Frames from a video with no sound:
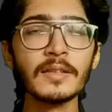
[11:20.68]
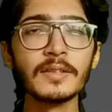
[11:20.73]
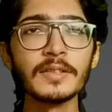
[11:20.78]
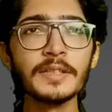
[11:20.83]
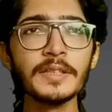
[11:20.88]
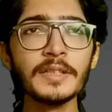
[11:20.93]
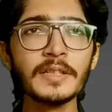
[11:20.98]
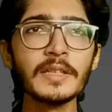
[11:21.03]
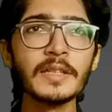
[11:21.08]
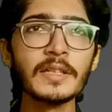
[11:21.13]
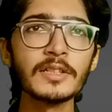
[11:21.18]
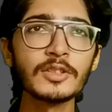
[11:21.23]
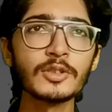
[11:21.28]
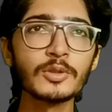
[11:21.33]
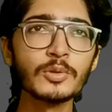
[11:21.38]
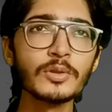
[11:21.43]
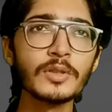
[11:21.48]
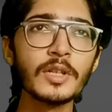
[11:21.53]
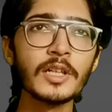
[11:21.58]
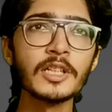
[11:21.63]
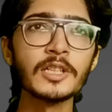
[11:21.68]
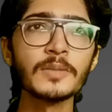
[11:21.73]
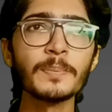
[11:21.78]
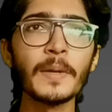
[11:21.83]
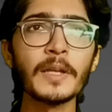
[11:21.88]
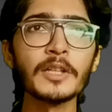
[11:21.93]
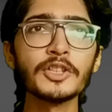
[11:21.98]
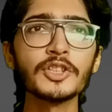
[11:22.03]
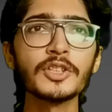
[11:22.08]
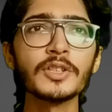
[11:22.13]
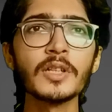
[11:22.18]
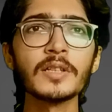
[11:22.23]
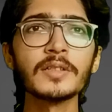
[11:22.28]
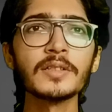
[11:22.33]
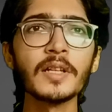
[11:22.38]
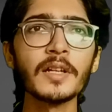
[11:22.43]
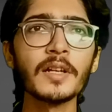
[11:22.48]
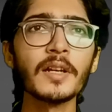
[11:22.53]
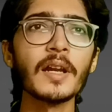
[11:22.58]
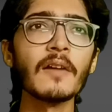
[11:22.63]
Seniors, students,
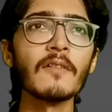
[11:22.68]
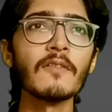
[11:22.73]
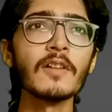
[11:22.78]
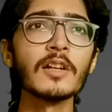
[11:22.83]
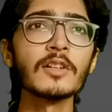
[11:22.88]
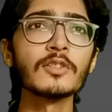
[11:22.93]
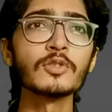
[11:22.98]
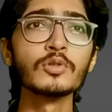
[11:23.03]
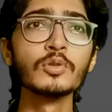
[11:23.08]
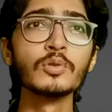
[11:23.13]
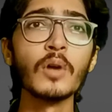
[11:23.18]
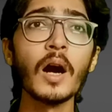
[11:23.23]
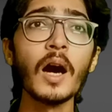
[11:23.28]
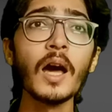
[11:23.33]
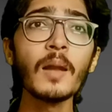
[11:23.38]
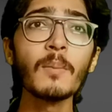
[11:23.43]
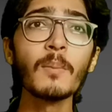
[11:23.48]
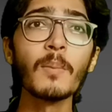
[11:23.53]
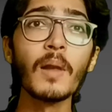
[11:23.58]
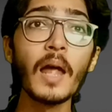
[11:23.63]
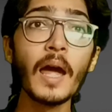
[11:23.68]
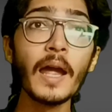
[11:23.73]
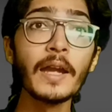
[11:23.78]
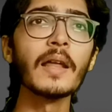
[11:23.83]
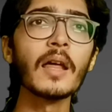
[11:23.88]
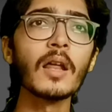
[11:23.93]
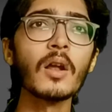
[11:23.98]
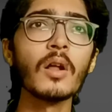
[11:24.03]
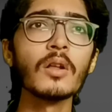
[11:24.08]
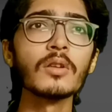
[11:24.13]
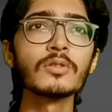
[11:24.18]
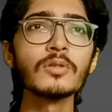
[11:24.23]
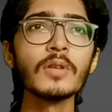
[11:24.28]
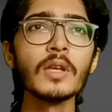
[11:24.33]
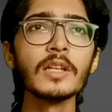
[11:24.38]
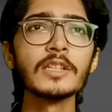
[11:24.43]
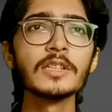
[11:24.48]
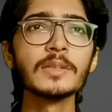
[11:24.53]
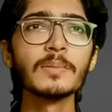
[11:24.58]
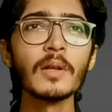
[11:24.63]
pensioners and travelers who are blind are also
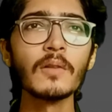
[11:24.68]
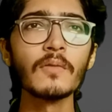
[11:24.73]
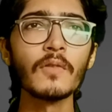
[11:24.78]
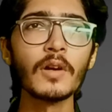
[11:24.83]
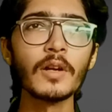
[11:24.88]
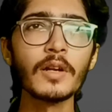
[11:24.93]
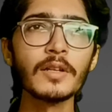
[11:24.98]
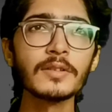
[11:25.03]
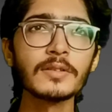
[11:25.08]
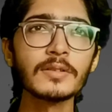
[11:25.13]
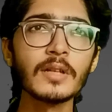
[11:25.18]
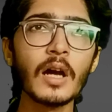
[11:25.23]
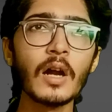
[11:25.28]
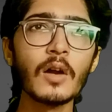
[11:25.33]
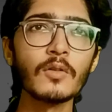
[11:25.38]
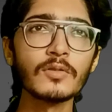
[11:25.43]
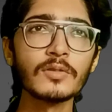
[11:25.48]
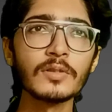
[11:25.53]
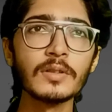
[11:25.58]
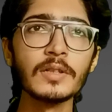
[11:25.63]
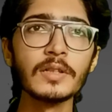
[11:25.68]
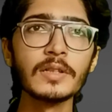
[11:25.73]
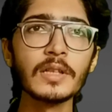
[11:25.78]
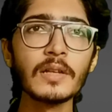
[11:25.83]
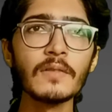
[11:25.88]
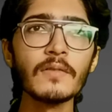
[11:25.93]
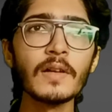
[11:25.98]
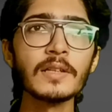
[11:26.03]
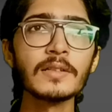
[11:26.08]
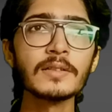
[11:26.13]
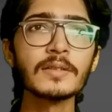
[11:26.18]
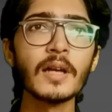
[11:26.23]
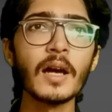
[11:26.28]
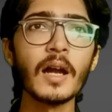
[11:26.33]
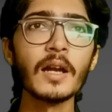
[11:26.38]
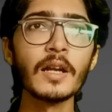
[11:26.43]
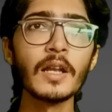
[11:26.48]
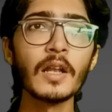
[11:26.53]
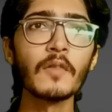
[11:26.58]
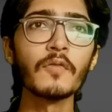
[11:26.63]
eligible for discounts. Little ones
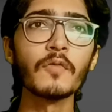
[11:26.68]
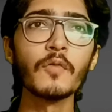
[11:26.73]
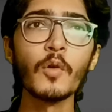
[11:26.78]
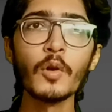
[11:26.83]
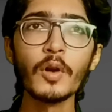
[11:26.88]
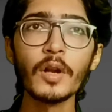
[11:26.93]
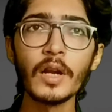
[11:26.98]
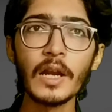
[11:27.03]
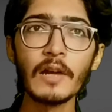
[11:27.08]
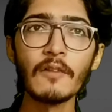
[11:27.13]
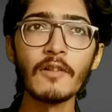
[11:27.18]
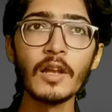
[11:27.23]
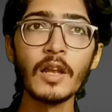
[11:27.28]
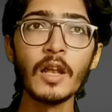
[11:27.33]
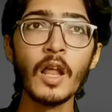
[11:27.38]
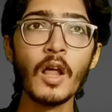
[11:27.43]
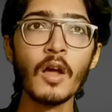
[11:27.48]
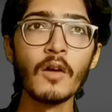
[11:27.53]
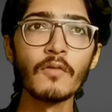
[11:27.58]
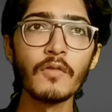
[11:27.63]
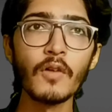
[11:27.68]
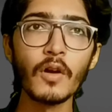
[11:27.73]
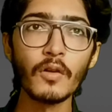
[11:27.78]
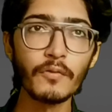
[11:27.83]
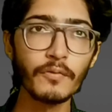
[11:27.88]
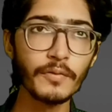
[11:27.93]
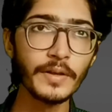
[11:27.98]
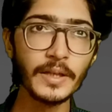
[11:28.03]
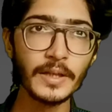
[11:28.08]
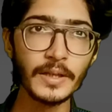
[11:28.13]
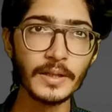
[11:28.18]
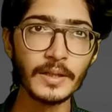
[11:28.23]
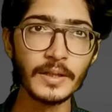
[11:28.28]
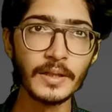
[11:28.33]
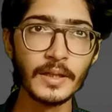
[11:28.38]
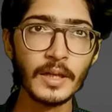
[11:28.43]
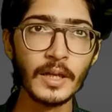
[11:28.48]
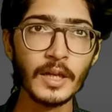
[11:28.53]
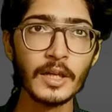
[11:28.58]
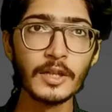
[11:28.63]
under 4 travel for free.
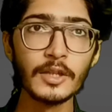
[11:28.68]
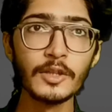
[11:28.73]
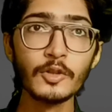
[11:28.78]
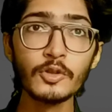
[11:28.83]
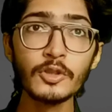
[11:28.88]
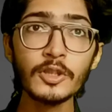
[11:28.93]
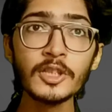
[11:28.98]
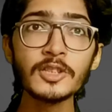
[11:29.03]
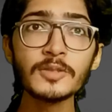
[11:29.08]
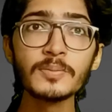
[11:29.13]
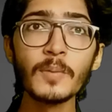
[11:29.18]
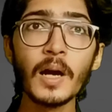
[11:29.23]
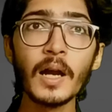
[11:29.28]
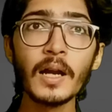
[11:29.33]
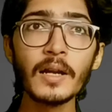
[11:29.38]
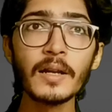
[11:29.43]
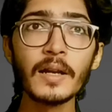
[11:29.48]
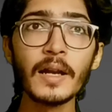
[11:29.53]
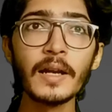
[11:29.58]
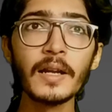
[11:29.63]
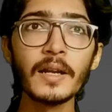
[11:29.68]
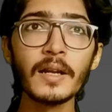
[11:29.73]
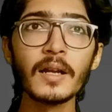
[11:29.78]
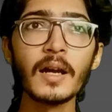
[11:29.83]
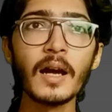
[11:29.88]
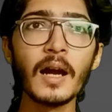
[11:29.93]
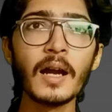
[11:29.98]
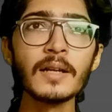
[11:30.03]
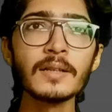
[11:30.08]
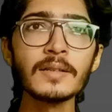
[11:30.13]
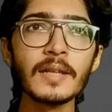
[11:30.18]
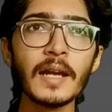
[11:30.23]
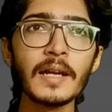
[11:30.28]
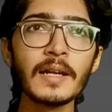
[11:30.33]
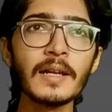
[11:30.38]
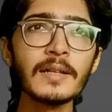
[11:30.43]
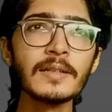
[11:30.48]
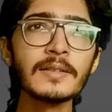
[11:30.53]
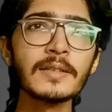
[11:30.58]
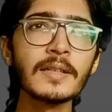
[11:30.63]
Using Smart Rider cards,
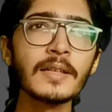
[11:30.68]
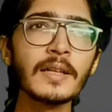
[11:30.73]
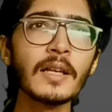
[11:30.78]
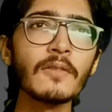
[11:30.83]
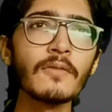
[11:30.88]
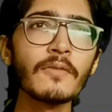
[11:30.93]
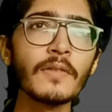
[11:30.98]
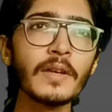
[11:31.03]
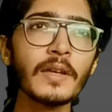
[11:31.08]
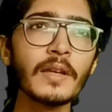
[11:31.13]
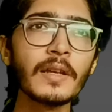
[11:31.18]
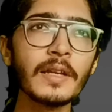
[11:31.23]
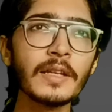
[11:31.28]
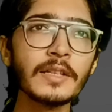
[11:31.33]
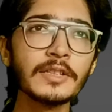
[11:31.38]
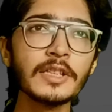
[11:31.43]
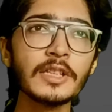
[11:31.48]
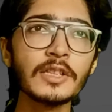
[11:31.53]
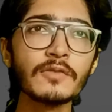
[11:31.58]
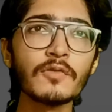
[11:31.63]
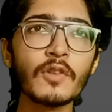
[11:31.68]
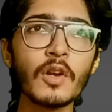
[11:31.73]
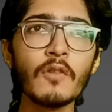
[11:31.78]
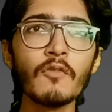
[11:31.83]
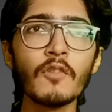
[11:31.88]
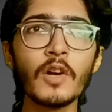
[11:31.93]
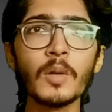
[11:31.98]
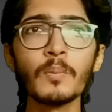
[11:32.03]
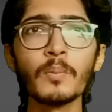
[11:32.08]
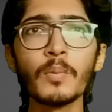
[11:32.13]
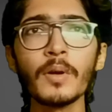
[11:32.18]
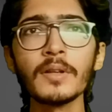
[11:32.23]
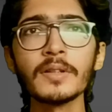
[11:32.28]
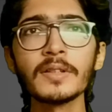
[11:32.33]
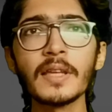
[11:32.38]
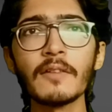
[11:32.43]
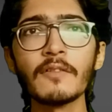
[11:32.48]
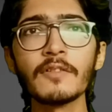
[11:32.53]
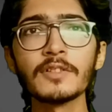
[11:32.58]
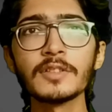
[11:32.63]
adult single fare ranges from
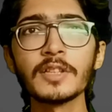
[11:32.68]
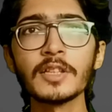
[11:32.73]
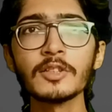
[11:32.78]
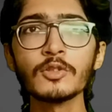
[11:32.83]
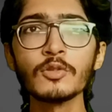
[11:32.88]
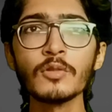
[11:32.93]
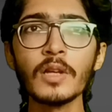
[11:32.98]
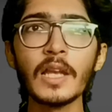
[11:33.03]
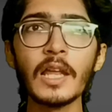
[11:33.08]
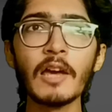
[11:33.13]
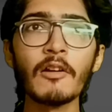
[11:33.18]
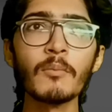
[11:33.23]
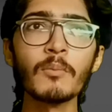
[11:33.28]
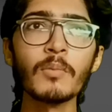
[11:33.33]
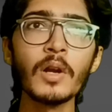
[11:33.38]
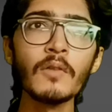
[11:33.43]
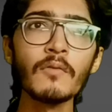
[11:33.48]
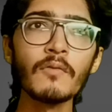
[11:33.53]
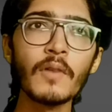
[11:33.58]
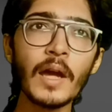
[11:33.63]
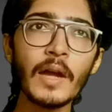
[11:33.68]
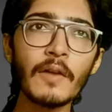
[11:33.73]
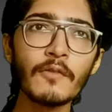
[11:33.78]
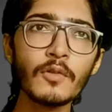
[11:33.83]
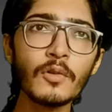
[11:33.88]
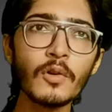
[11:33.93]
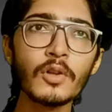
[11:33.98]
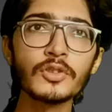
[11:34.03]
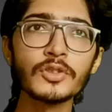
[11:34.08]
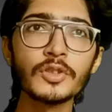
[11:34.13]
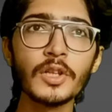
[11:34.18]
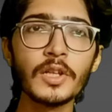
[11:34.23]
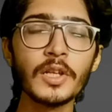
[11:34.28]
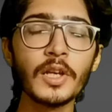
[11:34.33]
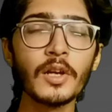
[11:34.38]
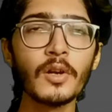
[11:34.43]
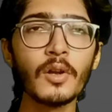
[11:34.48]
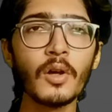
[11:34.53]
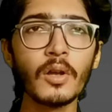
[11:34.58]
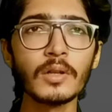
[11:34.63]
1.76 to 11.52
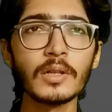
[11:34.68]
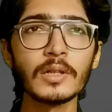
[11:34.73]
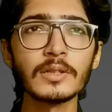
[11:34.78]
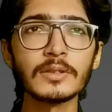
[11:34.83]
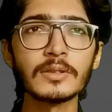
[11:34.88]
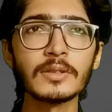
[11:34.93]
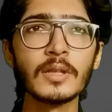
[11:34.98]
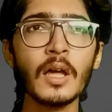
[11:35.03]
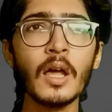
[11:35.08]
Australian dollars.